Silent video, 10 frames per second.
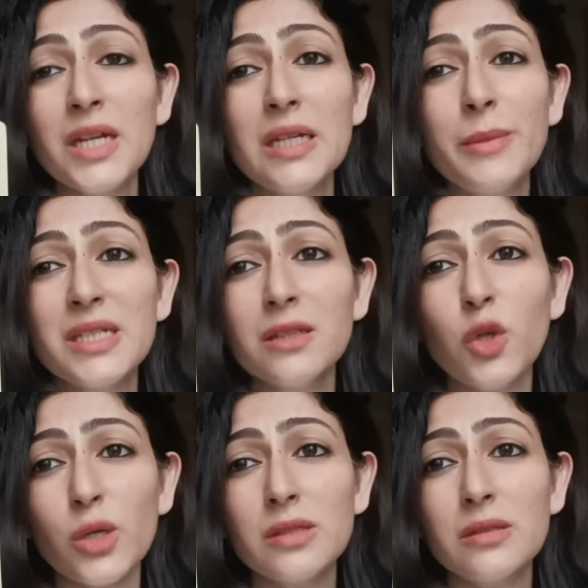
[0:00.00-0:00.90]
limited
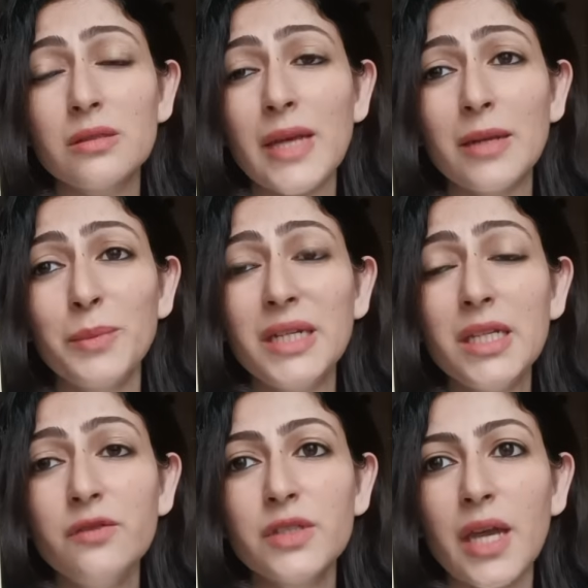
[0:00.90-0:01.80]
thoughts and
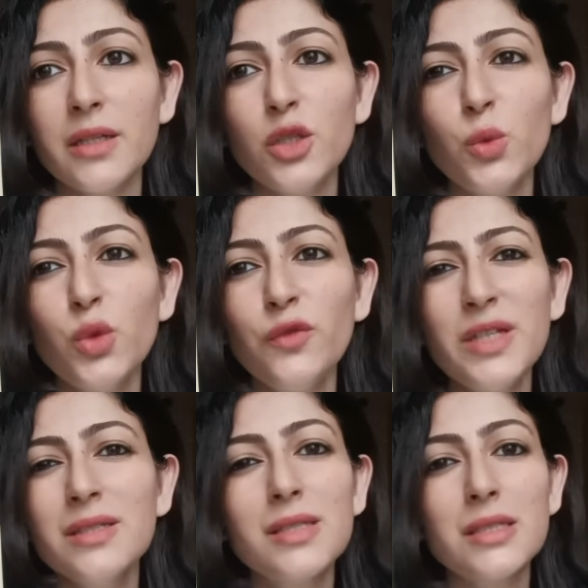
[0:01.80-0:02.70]
beliefs, and you
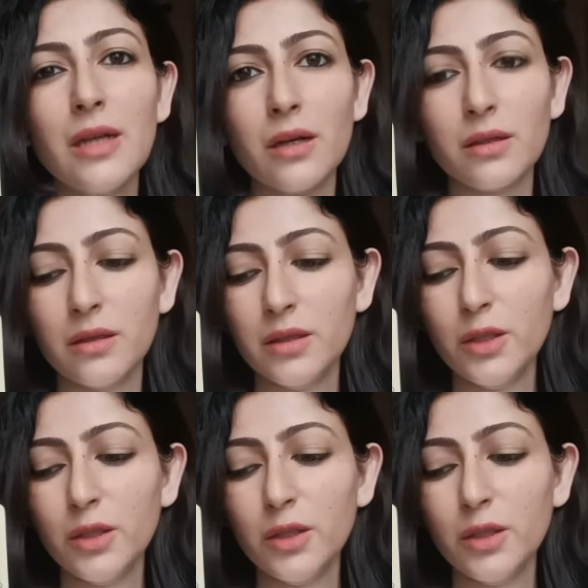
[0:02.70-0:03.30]
feel stuck.